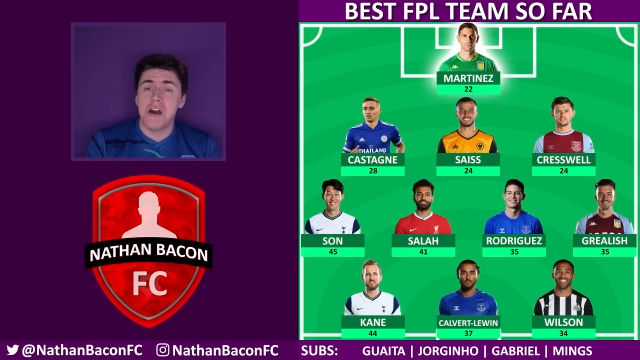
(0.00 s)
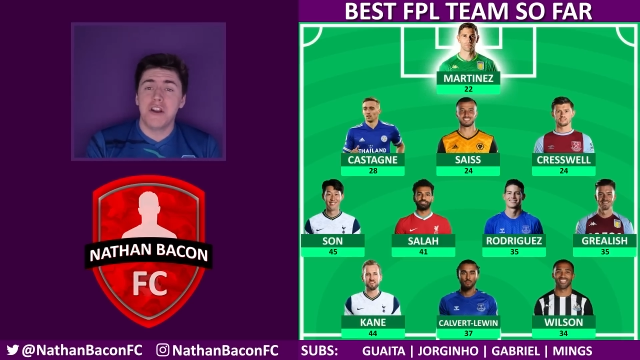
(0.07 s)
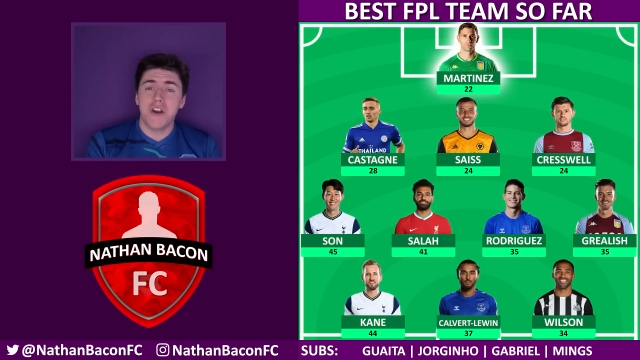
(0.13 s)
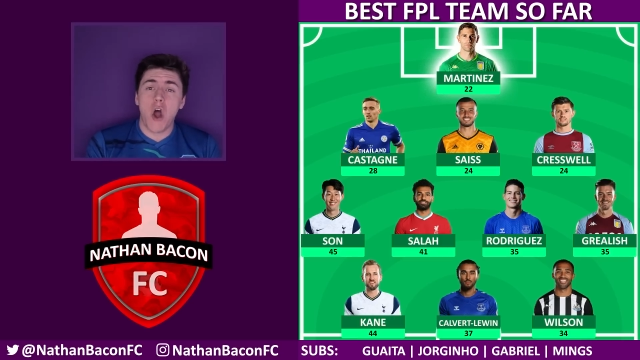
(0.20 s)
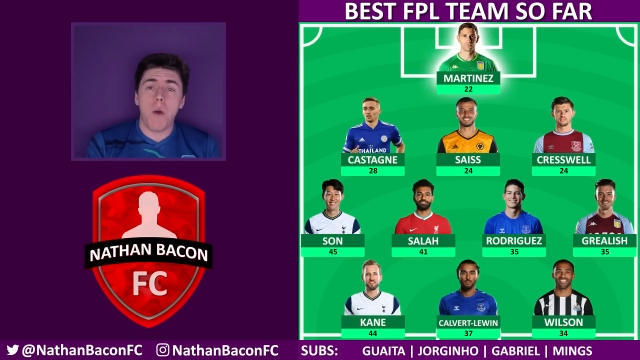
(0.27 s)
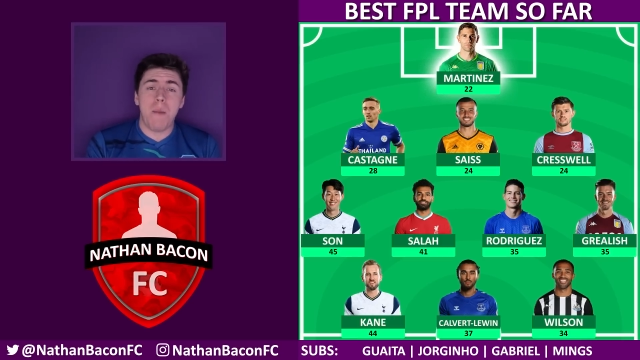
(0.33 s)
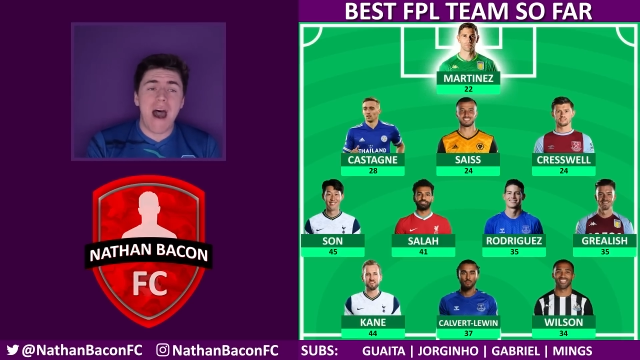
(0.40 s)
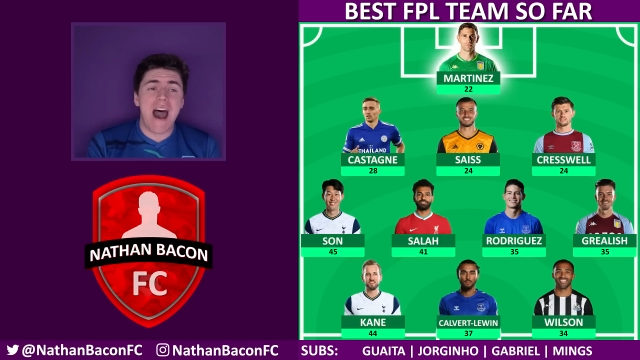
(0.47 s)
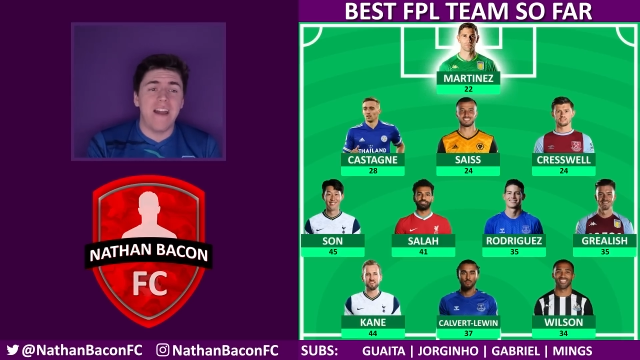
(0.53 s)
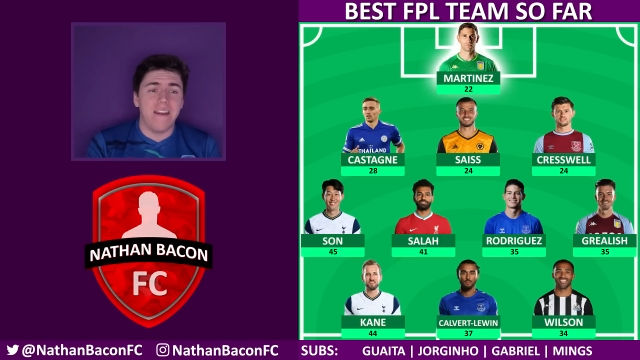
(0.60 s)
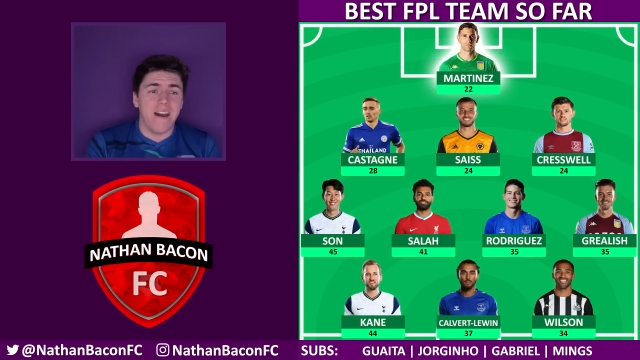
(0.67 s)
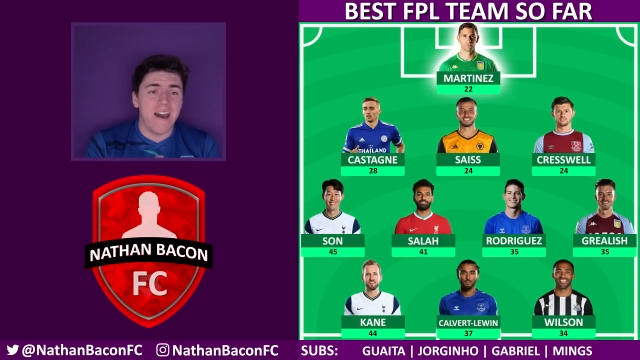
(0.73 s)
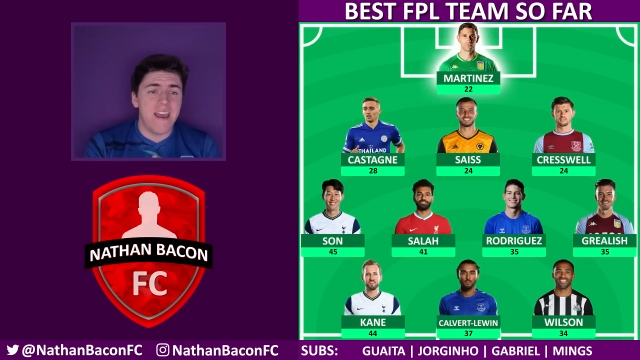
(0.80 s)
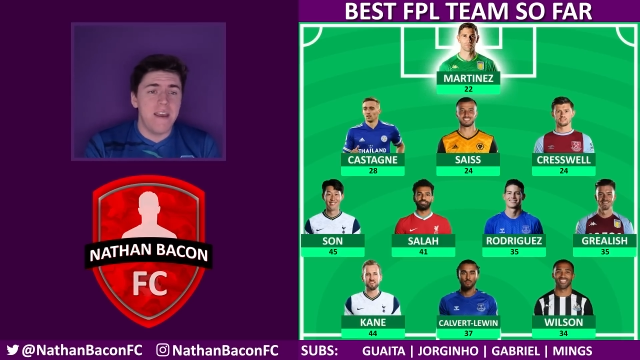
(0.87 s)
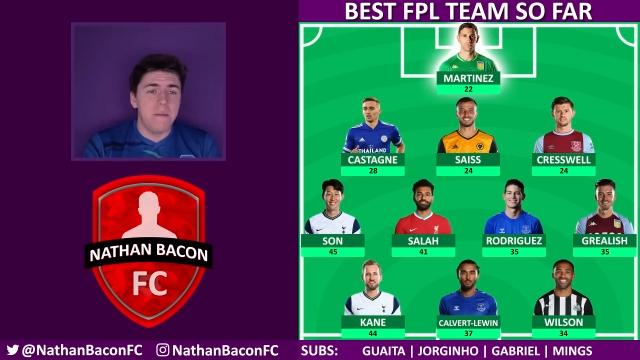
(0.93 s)
Not bad,
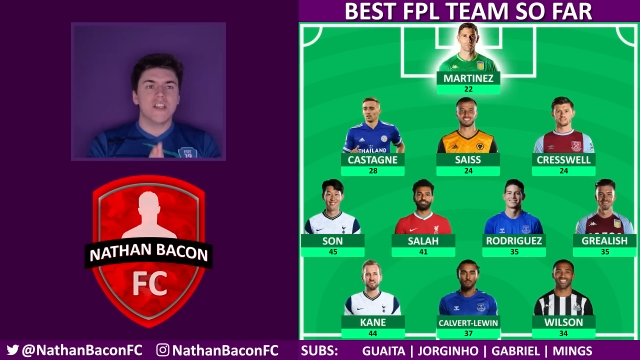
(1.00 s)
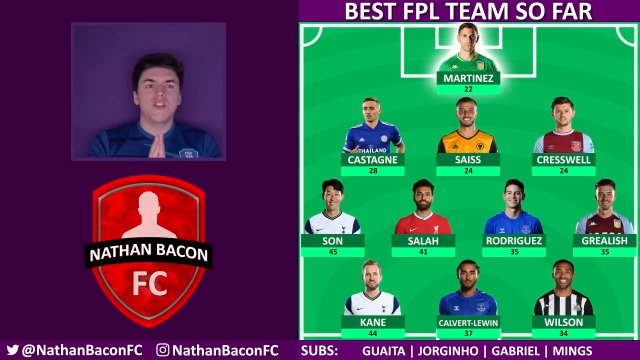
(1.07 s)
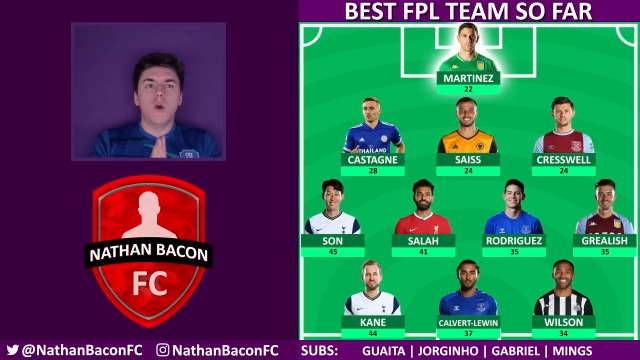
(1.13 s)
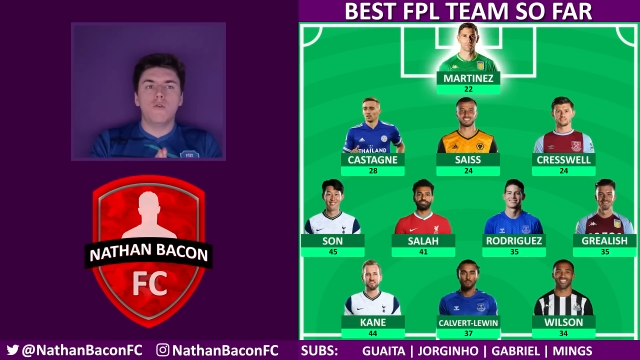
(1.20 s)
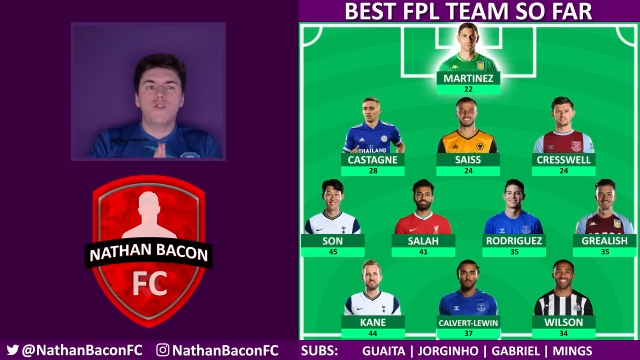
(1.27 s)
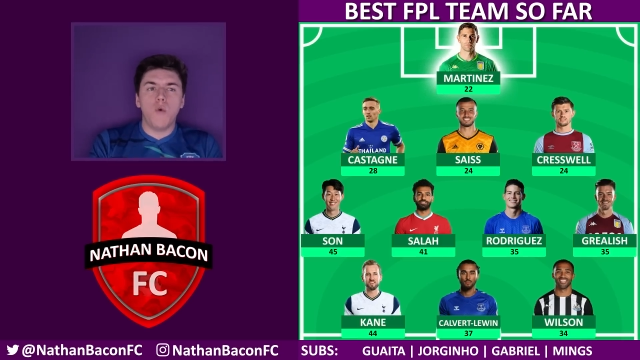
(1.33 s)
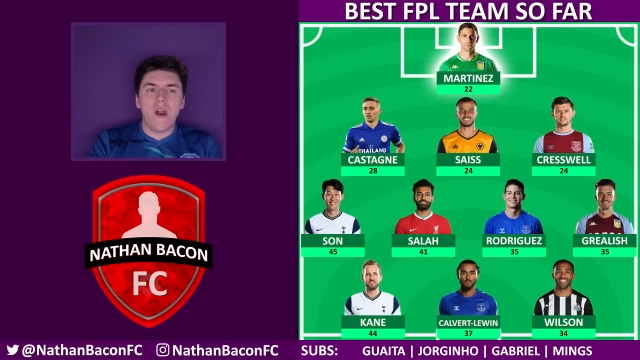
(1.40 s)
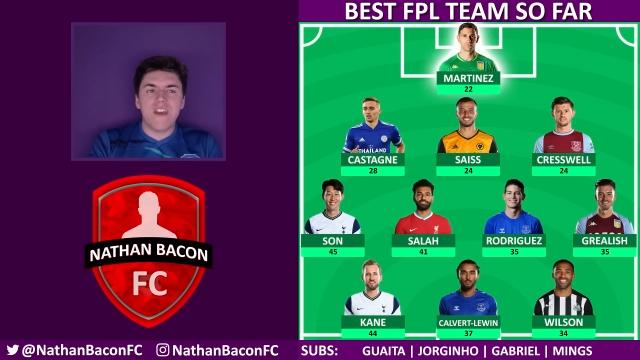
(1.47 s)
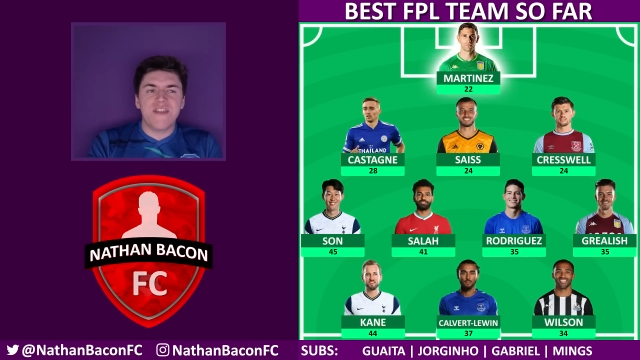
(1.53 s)
eh? So do I